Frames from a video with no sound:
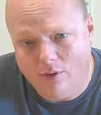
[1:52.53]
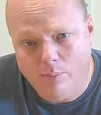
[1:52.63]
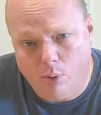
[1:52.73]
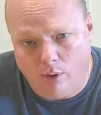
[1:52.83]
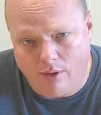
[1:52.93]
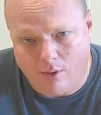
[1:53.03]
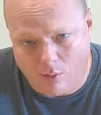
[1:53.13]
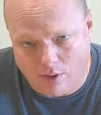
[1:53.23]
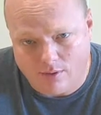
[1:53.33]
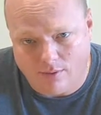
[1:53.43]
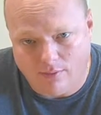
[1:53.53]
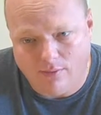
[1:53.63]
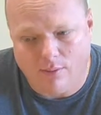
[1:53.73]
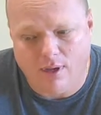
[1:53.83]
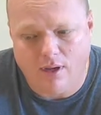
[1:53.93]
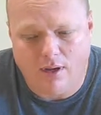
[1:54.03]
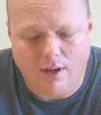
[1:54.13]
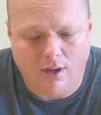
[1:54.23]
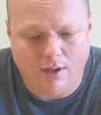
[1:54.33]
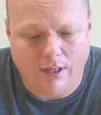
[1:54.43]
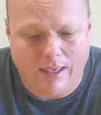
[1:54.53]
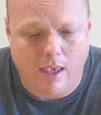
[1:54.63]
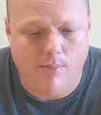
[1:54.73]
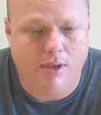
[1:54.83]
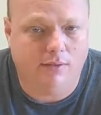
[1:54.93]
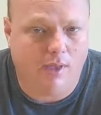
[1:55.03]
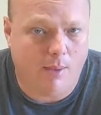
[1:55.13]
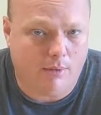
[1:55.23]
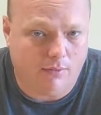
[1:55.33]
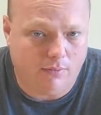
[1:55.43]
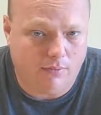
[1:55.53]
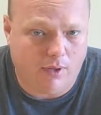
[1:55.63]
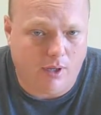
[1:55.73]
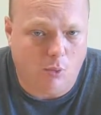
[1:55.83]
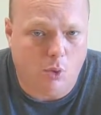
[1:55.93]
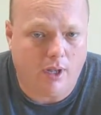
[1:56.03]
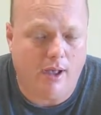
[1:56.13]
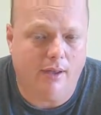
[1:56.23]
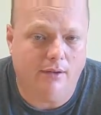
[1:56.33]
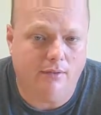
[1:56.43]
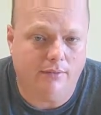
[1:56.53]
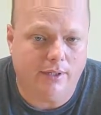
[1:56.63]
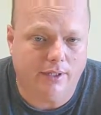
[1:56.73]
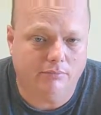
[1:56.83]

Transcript: Very poignant questions. I mean, give me an example of what kind of